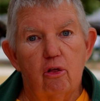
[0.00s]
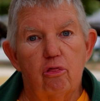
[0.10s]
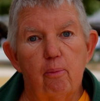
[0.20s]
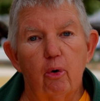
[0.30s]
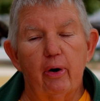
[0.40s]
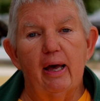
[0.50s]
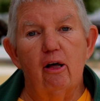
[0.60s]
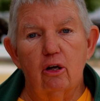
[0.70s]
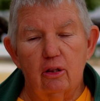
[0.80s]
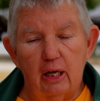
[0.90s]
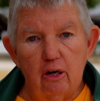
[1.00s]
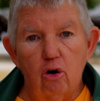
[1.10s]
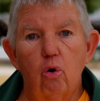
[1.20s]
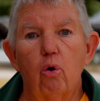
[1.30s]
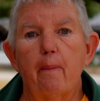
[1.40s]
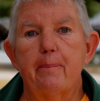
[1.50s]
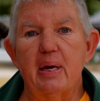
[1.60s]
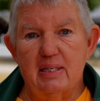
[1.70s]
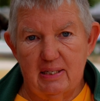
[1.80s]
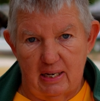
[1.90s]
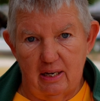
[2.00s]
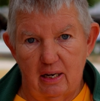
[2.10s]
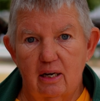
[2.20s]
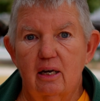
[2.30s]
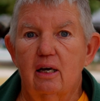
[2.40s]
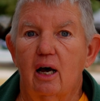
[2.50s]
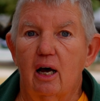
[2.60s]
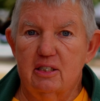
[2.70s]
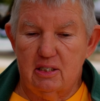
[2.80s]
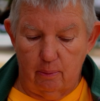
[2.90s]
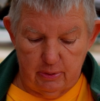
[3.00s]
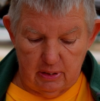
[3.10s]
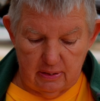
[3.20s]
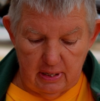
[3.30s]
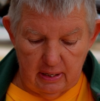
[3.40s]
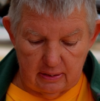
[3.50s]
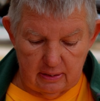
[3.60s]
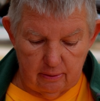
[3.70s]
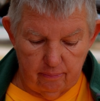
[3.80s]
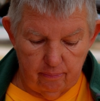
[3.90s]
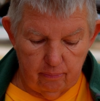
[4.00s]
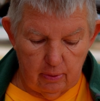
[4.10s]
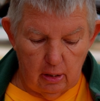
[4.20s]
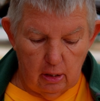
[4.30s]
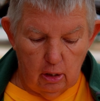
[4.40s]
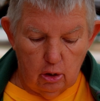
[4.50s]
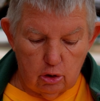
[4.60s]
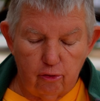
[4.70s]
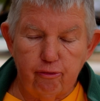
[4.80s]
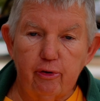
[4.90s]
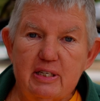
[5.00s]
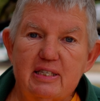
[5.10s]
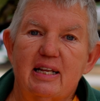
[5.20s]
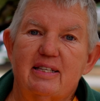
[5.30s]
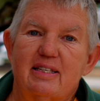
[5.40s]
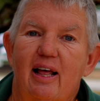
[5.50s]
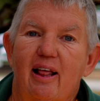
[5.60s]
the more alkaline or basic a substance is. So for instance,